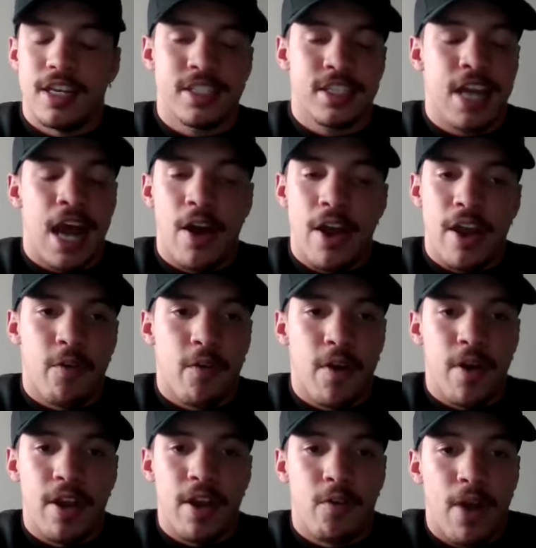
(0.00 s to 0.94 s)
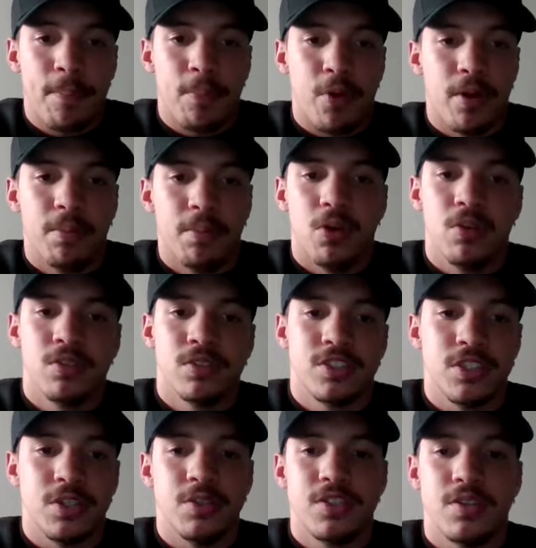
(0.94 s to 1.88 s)
is now irreparable
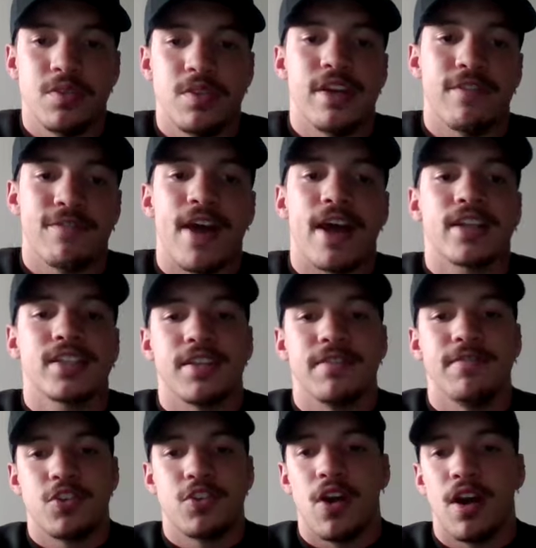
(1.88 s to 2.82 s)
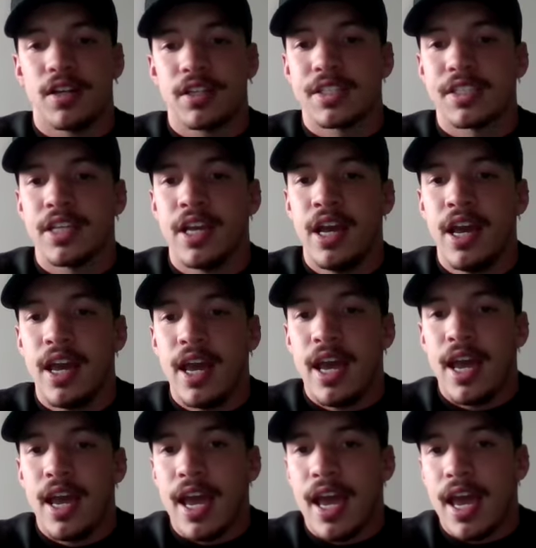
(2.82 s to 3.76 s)
due to the effects of drugs.
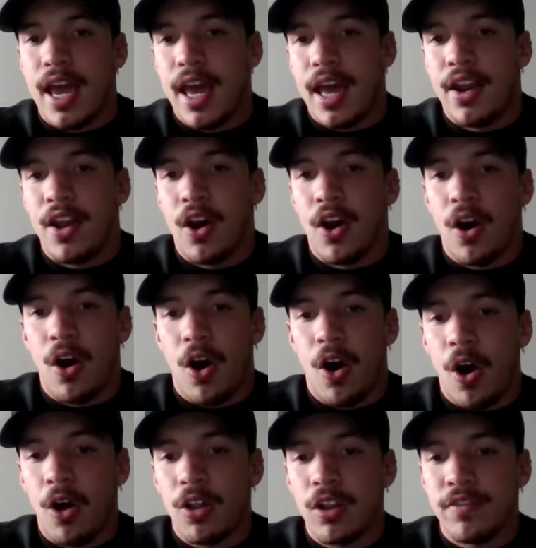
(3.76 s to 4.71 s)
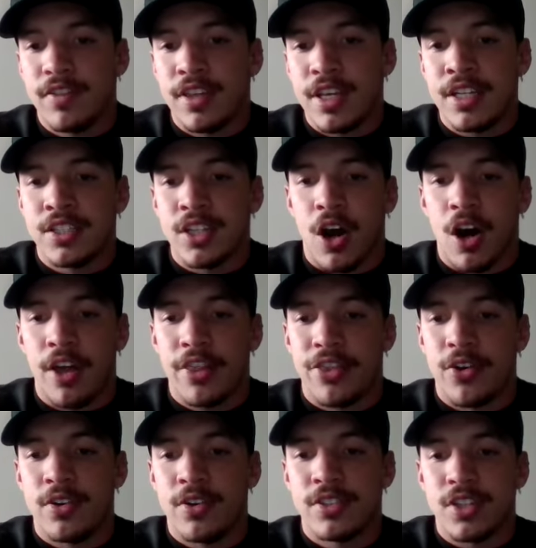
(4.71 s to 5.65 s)
And all of these
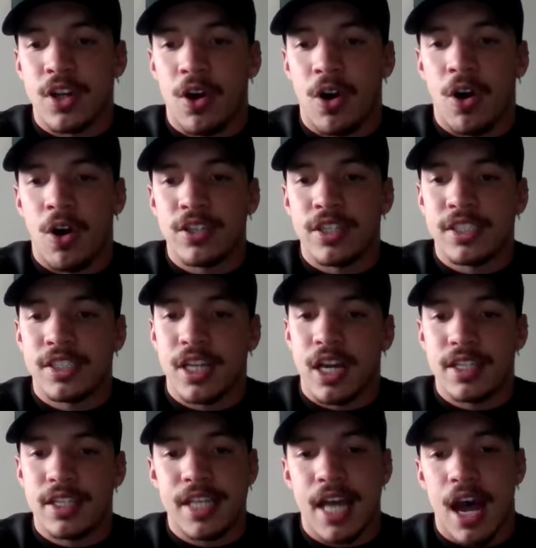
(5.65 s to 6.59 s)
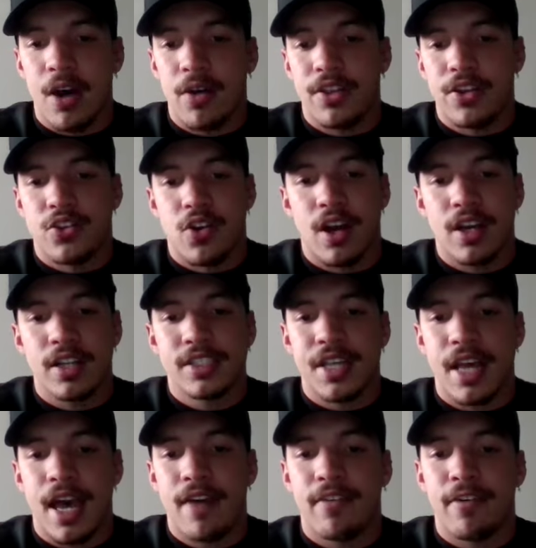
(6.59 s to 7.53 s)
authors all discuss how the
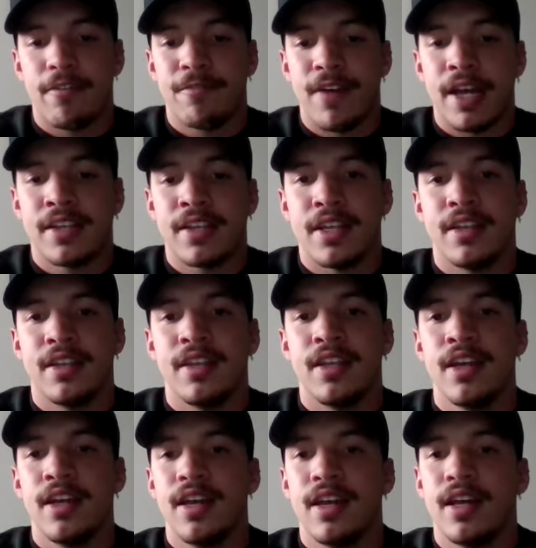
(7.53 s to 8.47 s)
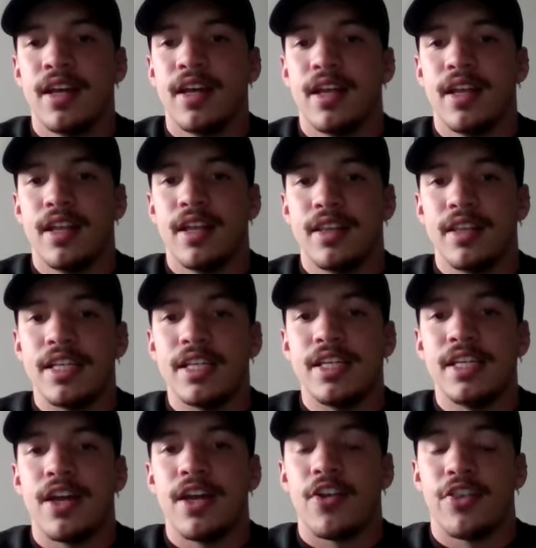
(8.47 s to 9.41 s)
drugs have affected
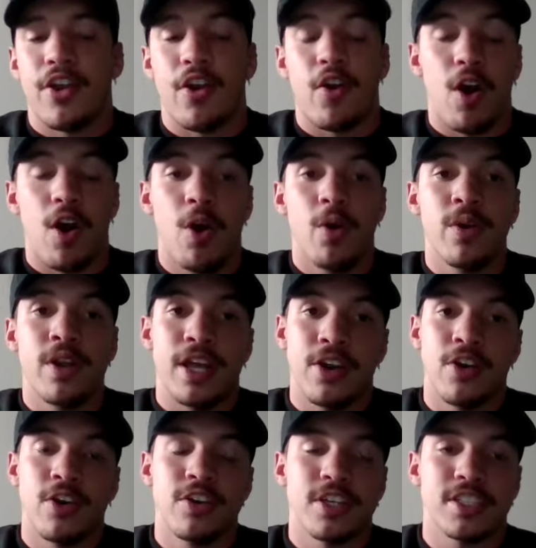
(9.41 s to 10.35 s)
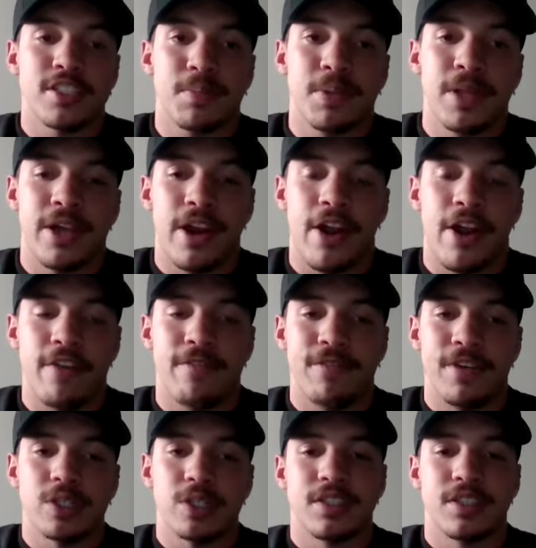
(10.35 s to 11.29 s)
their own
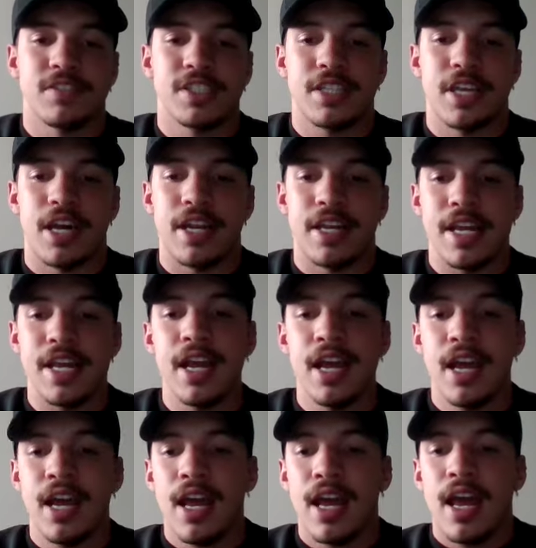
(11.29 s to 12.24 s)
interdisciplinary fields of study.